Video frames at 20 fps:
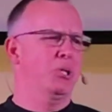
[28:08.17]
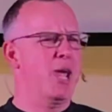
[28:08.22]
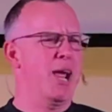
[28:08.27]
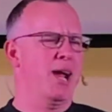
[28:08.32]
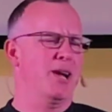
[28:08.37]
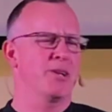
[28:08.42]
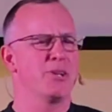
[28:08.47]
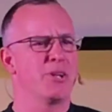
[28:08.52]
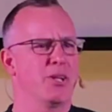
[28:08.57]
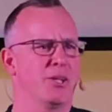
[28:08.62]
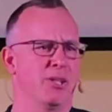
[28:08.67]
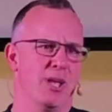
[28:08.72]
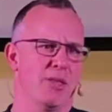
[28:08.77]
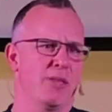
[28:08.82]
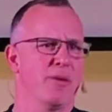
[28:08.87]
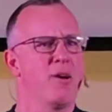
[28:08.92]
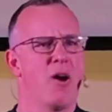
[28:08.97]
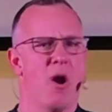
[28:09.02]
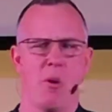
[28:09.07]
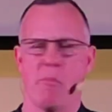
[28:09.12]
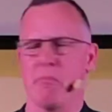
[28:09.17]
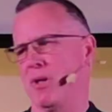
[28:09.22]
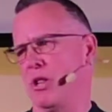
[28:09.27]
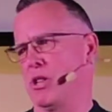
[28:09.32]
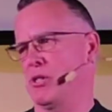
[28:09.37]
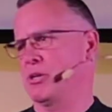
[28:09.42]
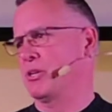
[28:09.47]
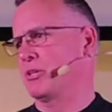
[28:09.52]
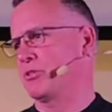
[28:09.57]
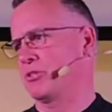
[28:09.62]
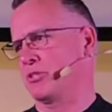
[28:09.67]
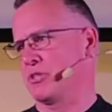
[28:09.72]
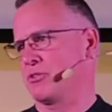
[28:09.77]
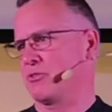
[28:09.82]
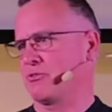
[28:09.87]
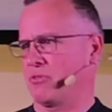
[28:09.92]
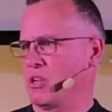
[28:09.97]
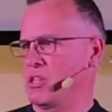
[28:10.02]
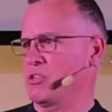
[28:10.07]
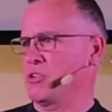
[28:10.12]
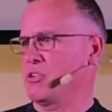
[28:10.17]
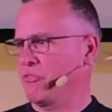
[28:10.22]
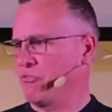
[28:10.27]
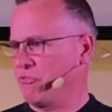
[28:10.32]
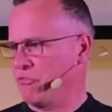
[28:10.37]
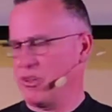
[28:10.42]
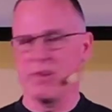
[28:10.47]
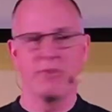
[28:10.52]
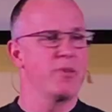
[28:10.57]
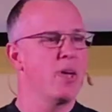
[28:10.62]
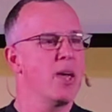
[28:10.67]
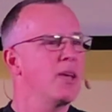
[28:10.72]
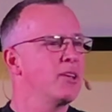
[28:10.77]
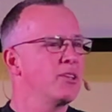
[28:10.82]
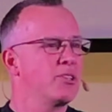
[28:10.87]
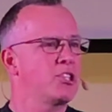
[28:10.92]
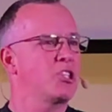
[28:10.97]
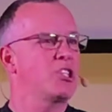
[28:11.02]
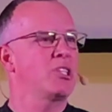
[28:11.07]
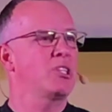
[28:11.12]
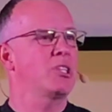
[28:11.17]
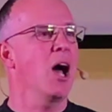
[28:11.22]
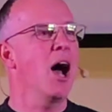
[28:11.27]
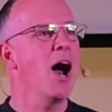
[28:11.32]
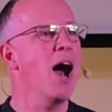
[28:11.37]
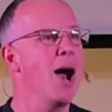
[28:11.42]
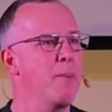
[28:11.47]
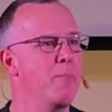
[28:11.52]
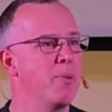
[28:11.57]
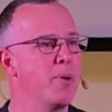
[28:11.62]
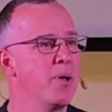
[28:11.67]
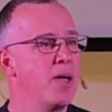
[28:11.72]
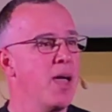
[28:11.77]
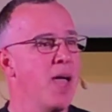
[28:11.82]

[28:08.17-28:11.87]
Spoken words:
technically there are billions and trillions, and stop.